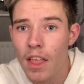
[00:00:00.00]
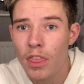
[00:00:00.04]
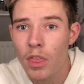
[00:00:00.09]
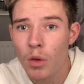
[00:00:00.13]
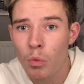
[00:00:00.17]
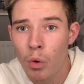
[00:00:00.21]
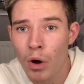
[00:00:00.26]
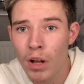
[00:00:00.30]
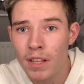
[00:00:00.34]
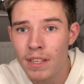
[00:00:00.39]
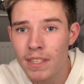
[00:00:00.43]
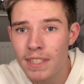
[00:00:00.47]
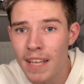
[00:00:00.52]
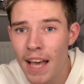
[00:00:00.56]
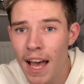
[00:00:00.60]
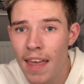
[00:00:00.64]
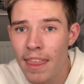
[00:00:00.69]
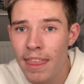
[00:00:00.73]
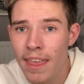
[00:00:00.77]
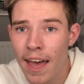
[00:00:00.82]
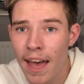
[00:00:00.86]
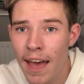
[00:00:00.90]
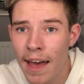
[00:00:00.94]
The ones that
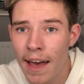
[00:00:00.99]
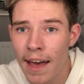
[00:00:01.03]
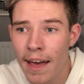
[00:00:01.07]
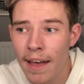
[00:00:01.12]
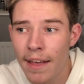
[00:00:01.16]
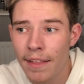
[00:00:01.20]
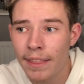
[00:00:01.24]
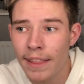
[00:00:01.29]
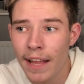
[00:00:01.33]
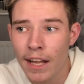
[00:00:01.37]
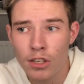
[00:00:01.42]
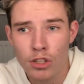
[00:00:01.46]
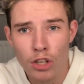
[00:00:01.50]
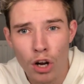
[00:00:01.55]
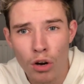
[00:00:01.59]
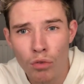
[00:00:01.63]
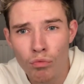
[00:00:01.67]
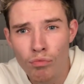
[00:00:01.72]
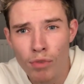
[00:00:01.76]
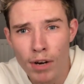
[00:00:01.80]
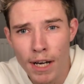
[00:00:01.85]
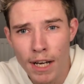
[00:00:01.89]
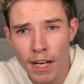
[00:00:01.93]
are there that
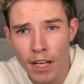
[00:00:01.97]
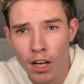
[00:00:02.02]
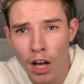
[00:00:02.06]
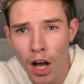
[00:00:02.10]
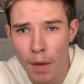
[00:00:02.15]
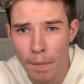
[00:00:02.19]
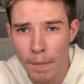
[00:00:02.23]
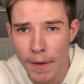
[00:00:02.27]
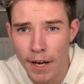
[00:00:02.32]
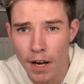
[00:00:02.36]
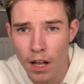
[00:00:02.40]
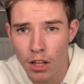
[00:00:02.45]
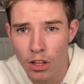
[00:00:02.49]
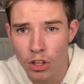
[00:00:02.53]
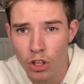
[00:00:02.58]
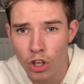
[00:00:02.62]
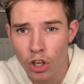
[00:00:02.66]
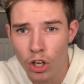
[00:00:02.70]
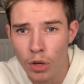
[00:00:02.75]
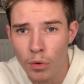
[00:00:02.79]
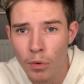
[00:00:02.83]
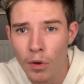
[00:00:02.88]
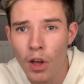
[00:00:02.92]
don't really comment on
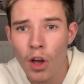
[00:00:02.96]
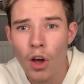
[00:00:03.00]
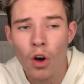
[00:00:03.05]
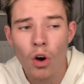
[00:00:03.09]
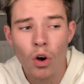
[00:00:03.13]
you,